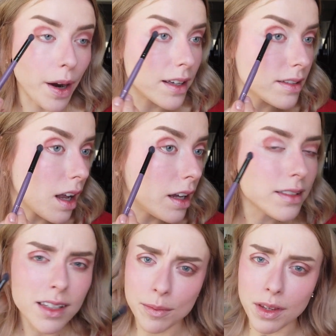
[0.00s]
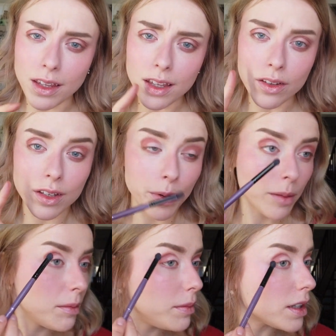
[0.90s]
impressed. Honestly, I'm thinking you could
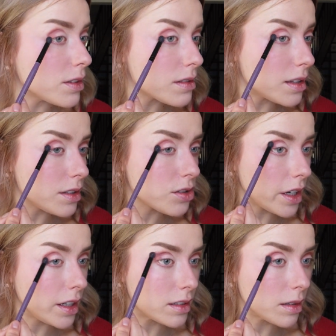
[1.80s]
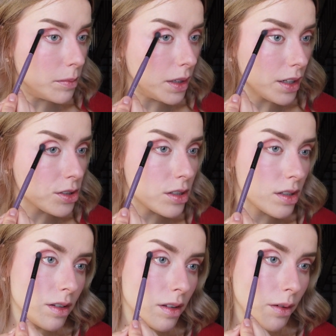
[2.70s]
probably use this shade as a blush
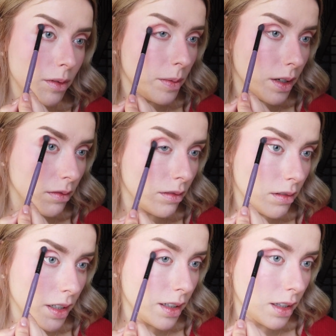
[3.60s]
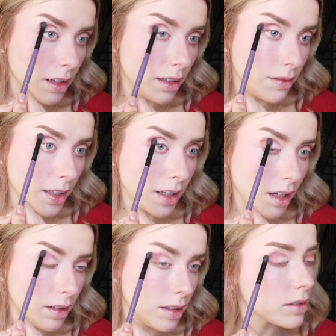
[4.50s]
too. That would be a really lovely
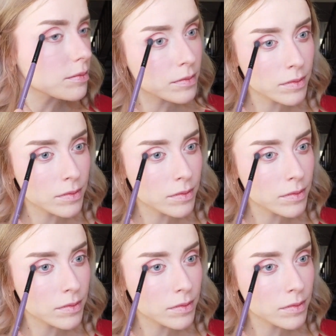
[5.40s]
color